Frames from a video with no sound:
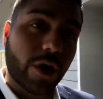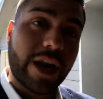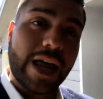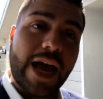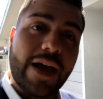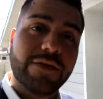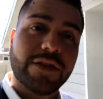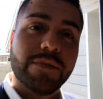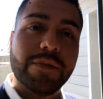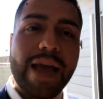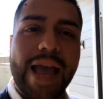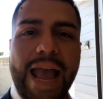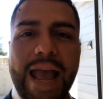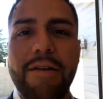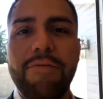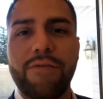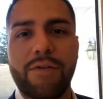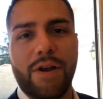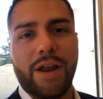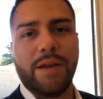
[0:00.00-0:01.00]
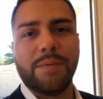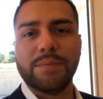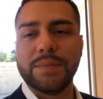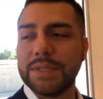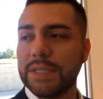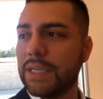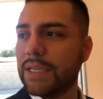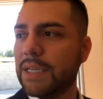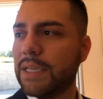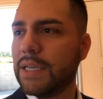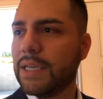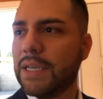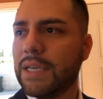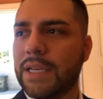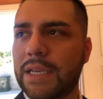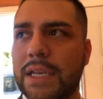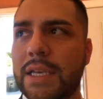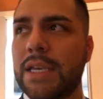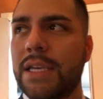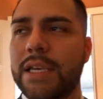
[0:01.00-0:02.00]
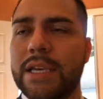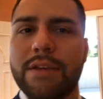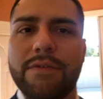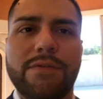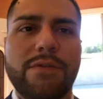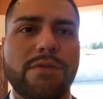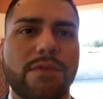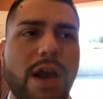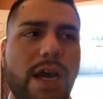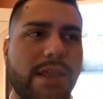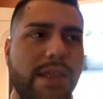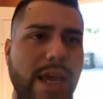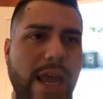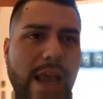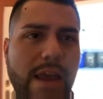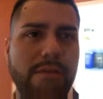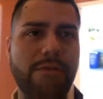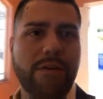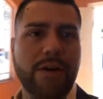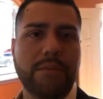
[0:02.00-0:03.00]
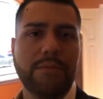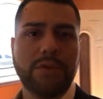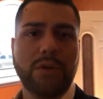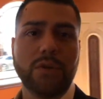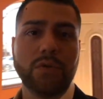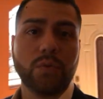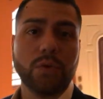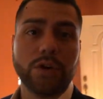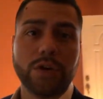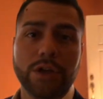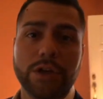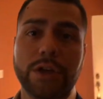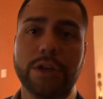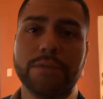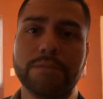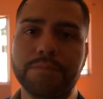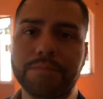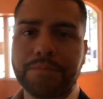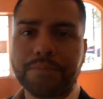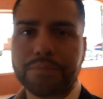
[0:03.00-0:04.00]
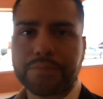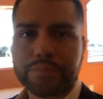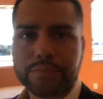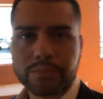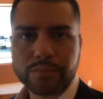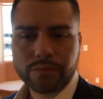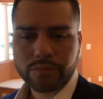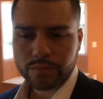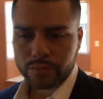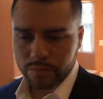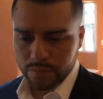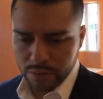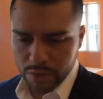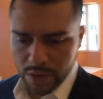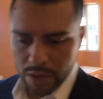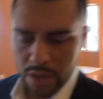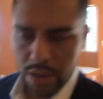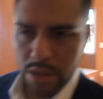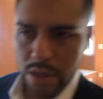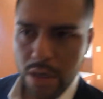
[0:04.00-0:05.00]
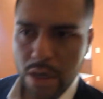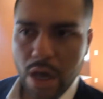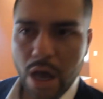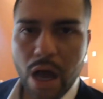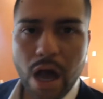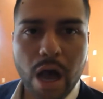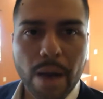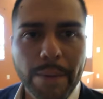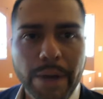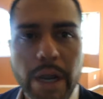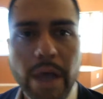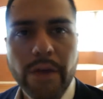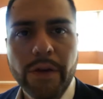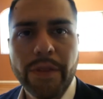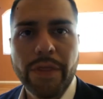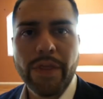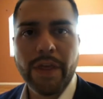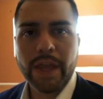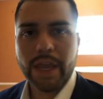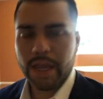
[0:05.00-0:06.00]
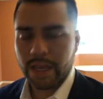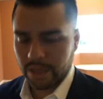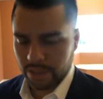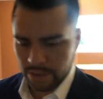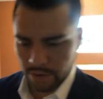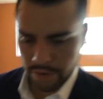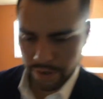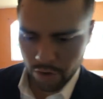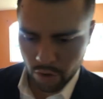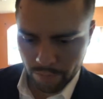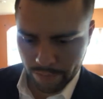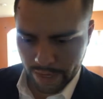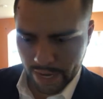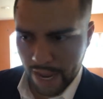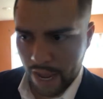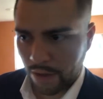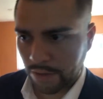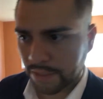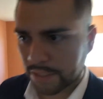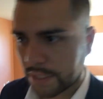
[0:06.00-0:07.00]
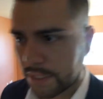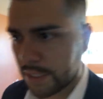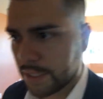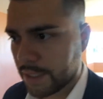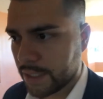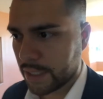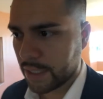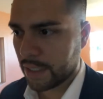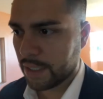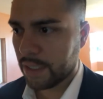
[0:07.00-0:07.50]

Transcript: to have some A-frames. If you've got the A-frames, those work good. Another thing during open houses,